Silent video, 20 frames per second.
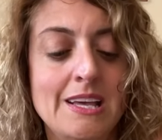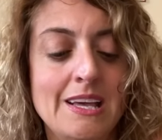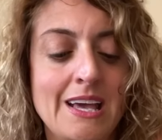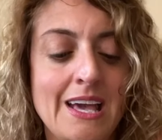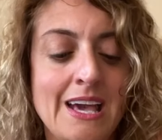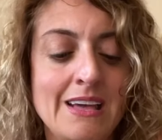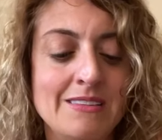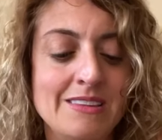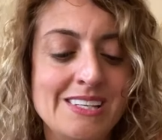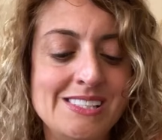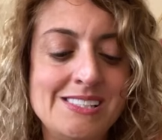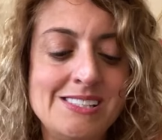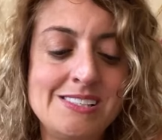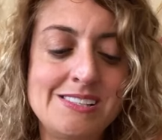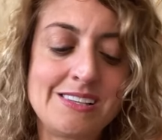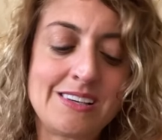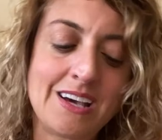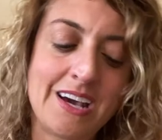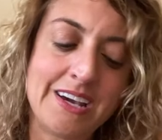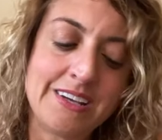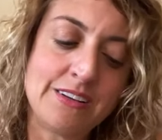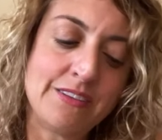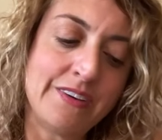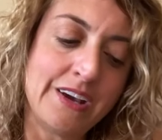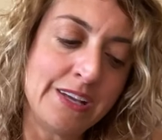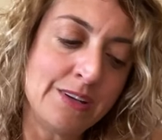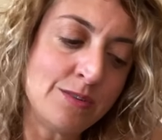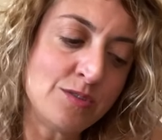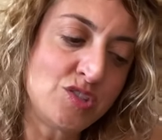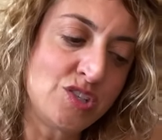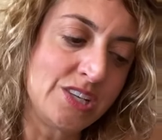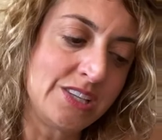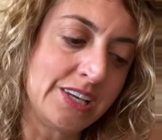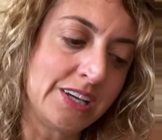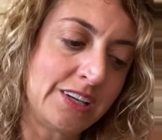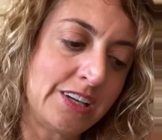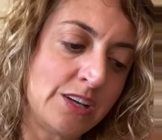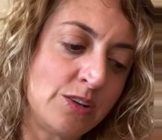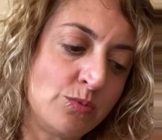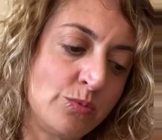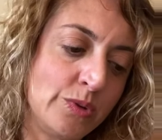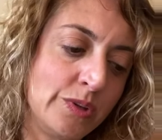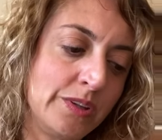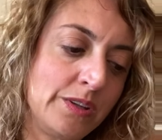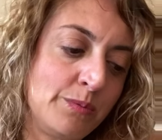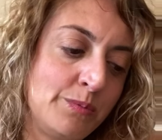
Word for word: And this is the kind of energy that can really